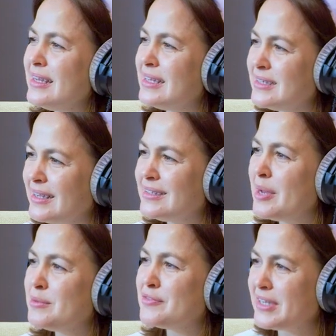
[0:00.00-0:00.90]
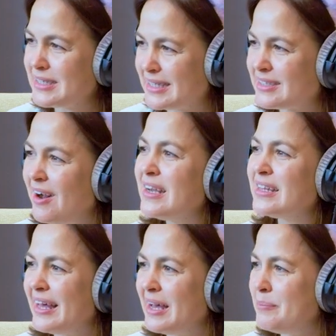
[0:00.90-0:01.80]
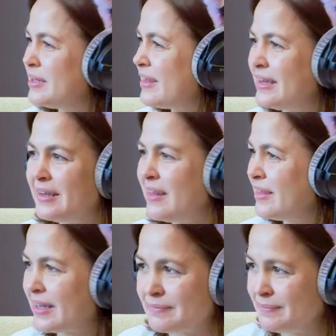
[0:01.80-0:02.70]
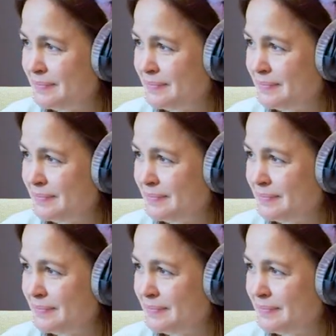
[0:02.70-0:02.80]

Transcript: in terms of it's kind of there, but then nothing.